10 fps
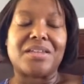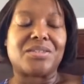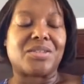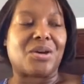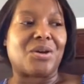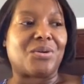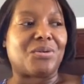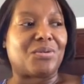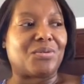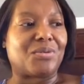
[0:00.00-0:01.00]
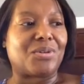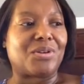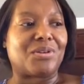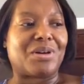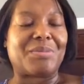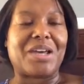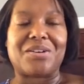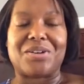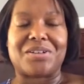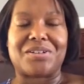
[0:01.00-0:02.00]
So, I'm not
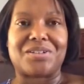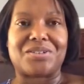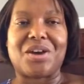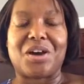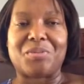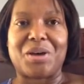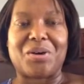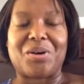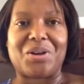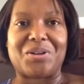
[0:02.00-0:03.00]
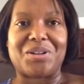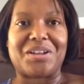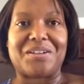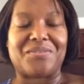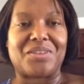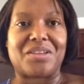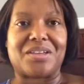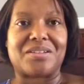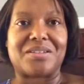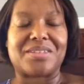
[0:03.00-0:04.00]
going to talk about all of
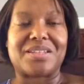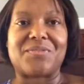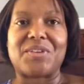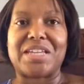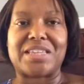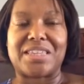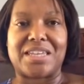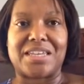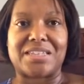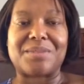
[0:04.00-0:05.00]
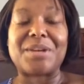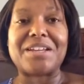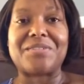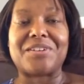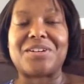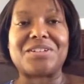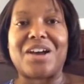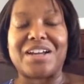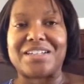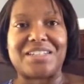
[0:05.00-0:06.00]
the significant things. I'm not going to
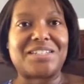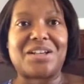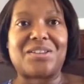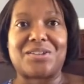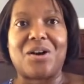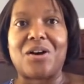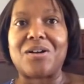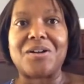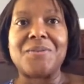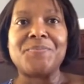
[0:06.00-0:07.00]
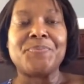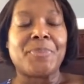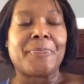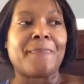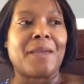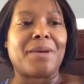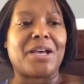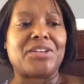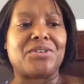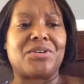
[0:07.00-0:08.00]
talk in detail at all.
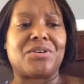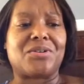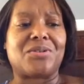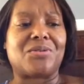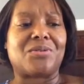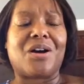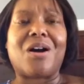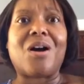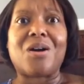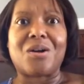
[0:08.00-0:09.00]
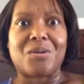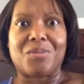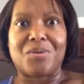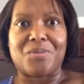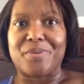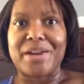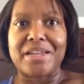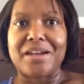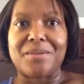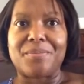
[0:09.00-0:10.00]
But, a horrible
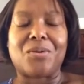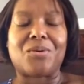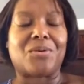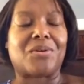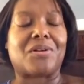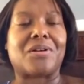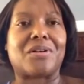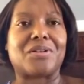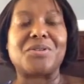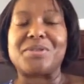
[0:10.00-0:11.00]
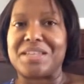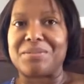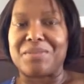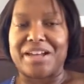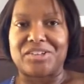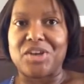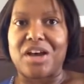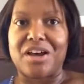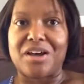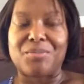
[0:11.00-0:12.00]
breakup or losing my
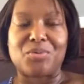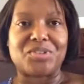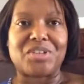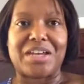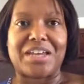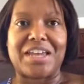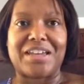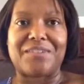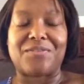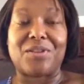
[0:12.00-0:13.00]
job, which I have